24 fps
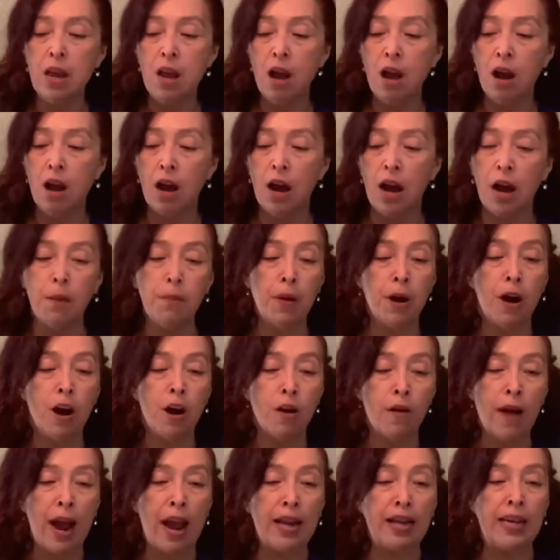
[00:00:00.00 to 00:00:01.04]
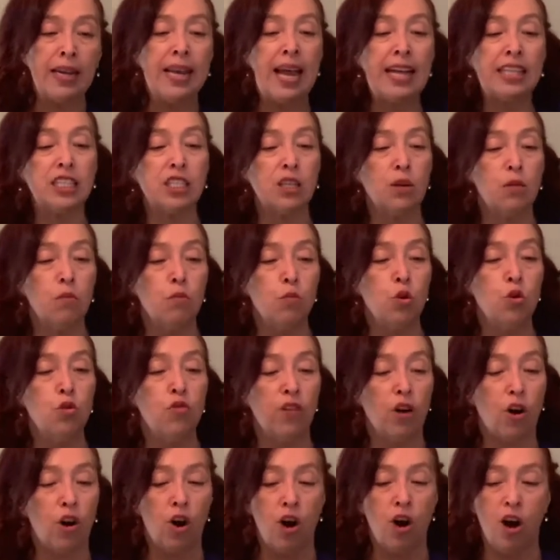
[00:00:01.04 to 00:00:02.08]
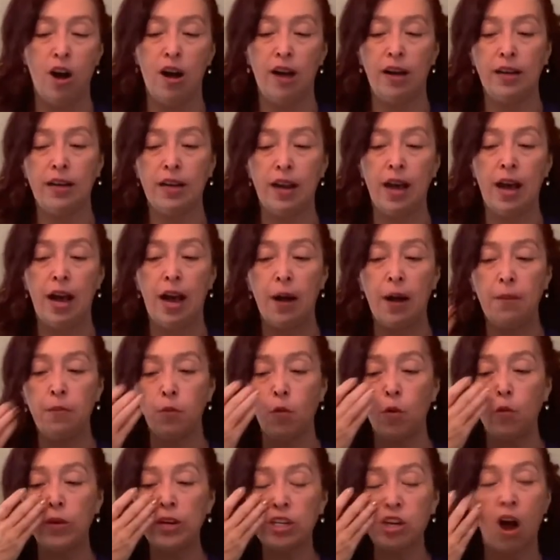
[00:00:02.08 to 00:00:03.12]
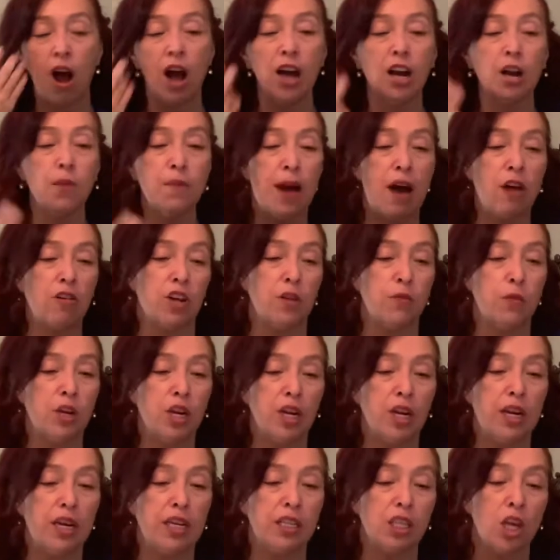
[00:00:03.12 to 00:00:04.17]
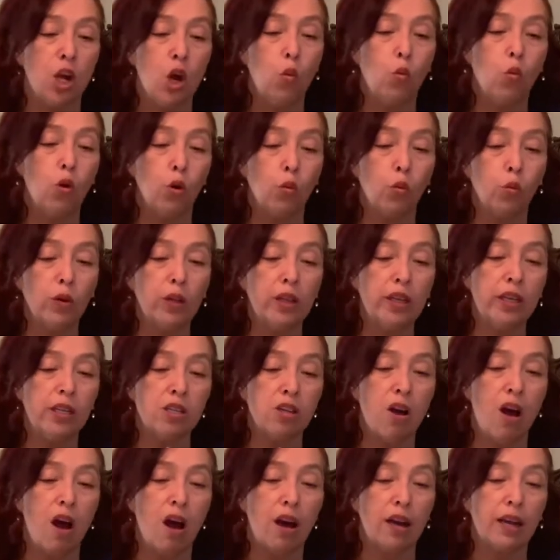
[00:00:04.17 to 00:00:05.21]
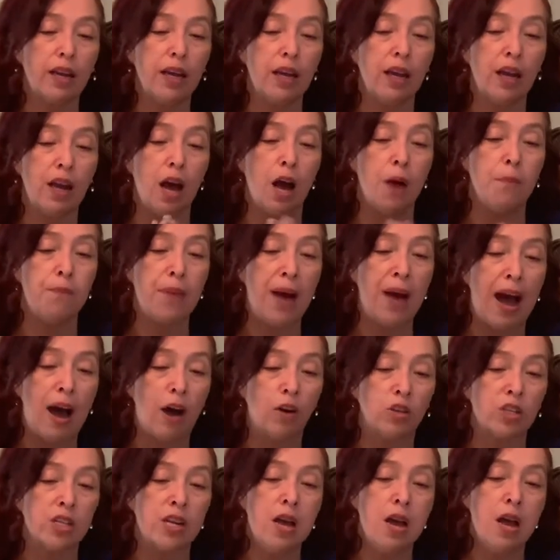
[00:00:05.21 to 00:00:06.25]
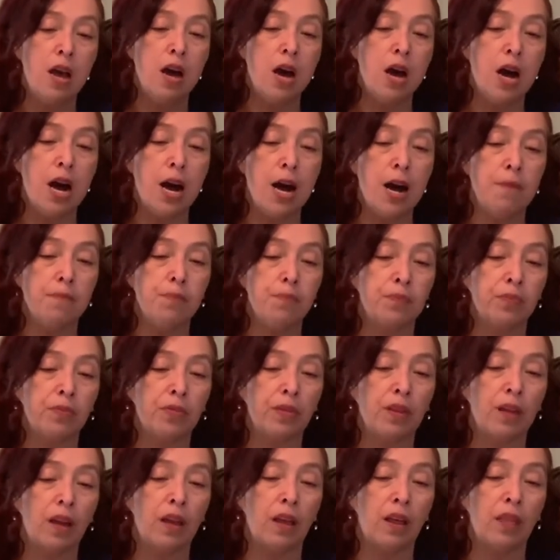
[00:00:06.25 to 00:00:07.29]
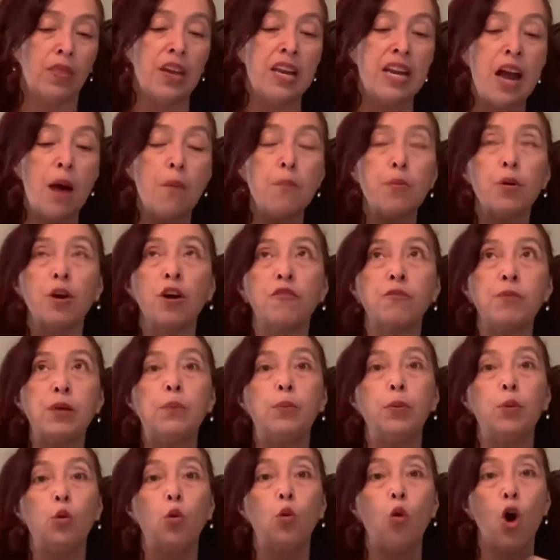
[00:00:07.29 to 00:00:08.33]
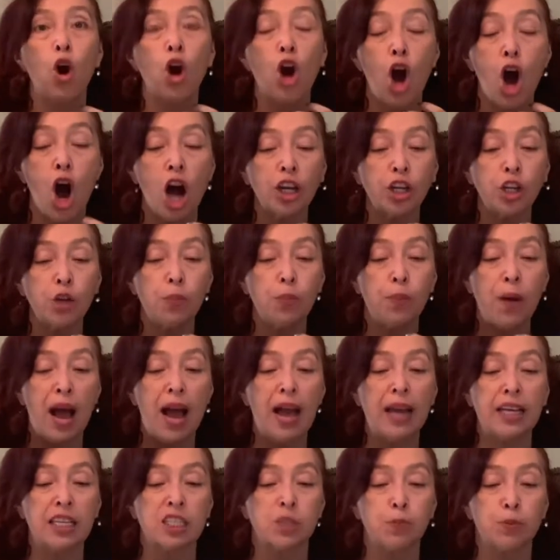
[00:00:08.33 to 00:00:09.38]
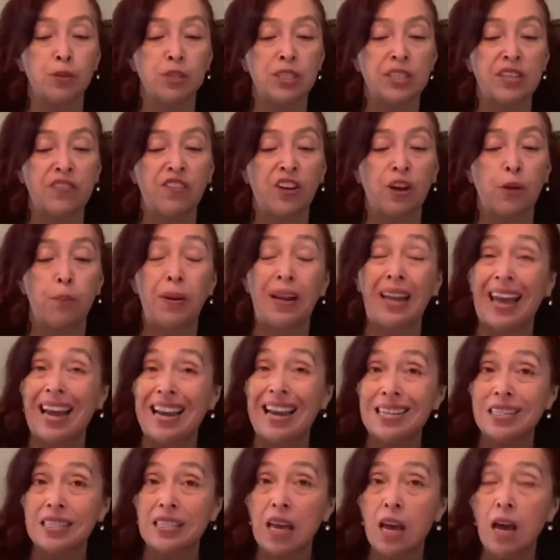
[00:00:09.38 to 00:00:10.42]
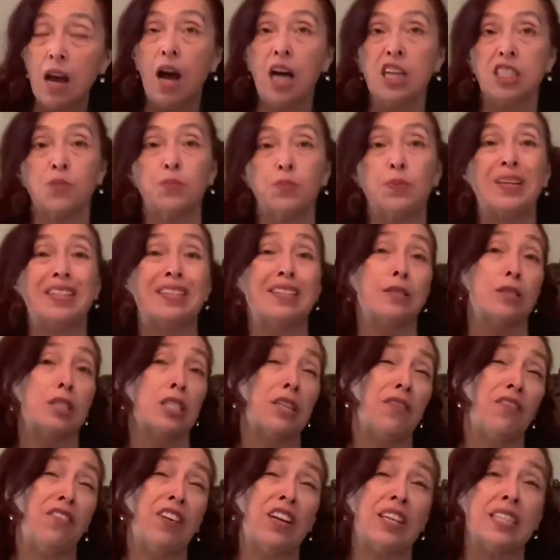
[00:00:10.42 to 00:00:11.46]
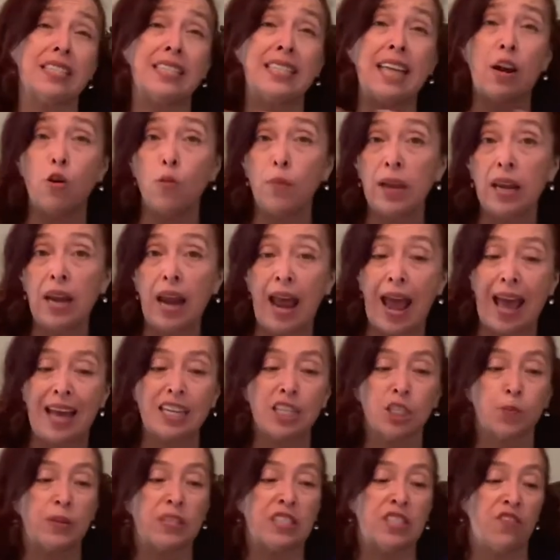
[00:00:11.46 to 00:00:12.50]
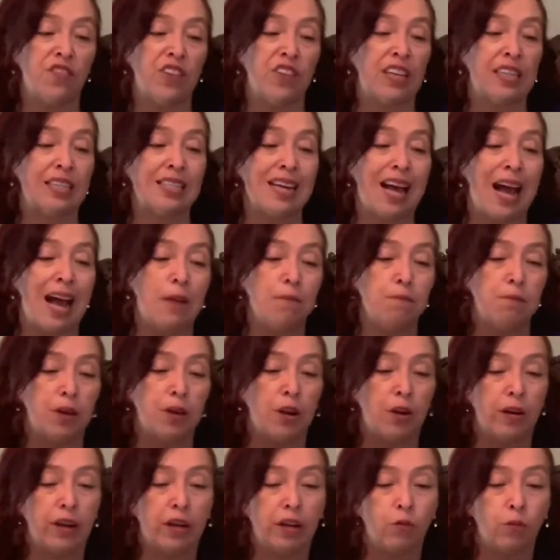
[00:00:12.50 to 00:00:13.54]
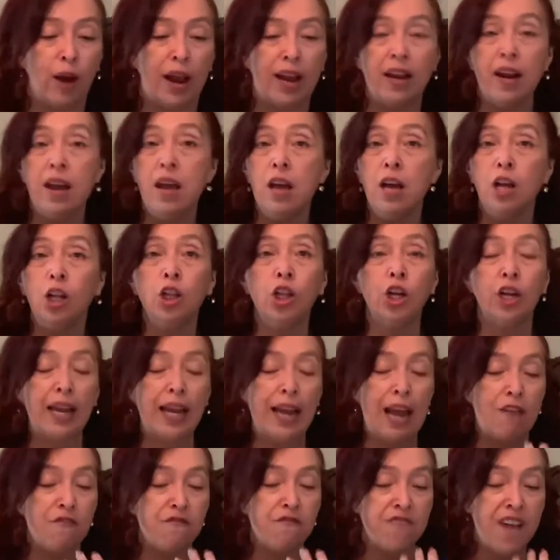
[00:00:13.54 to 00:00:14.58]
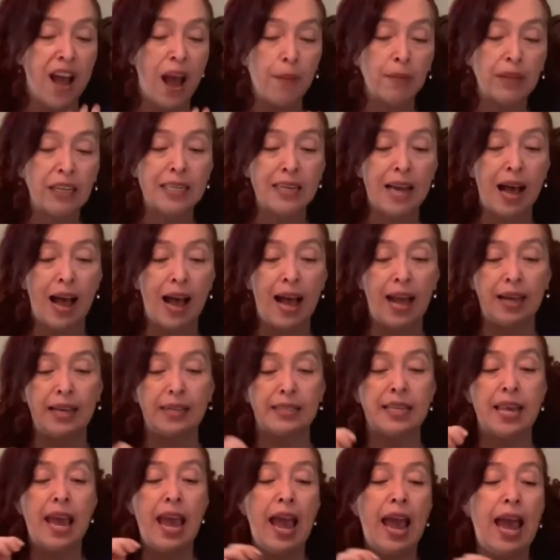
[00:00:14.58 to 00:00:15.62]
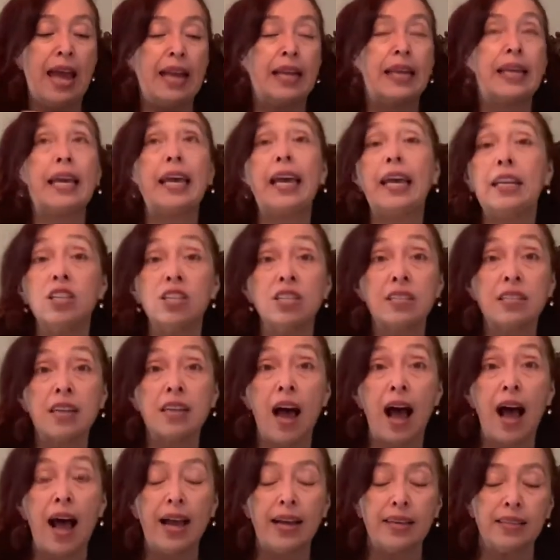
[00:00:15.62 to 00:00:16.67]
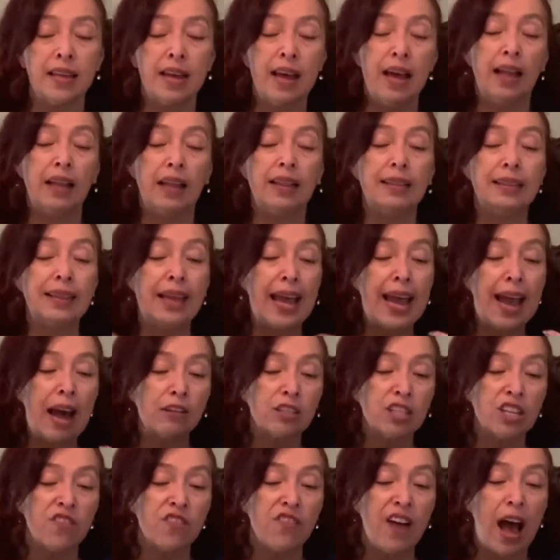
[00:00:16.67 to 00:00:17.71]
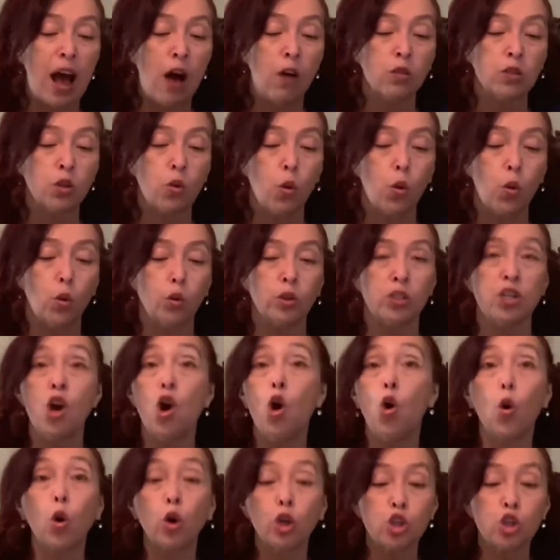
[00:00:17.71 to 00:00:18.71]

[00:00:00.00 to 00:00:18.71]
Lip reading: All right, let's move on. When we talk about communities, we're really talking about the number of people who are occupying a specific place, a specific settlement, and a specific time period, right? Looking at family ties and kin ties, layouts of households or